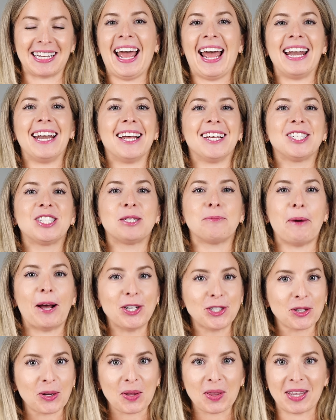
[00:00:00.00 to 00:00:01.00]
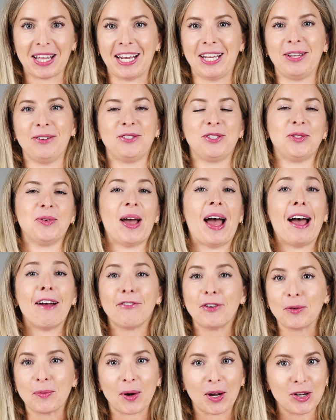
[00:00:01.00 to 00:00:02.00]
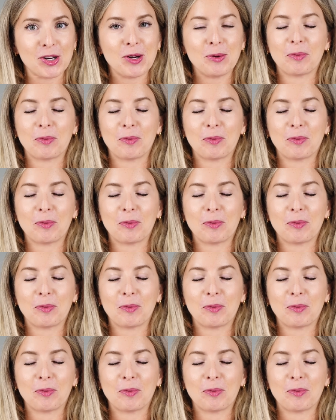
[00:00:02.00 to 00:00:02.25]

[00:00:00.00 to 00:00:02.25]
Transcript: And a special thank you to everyone who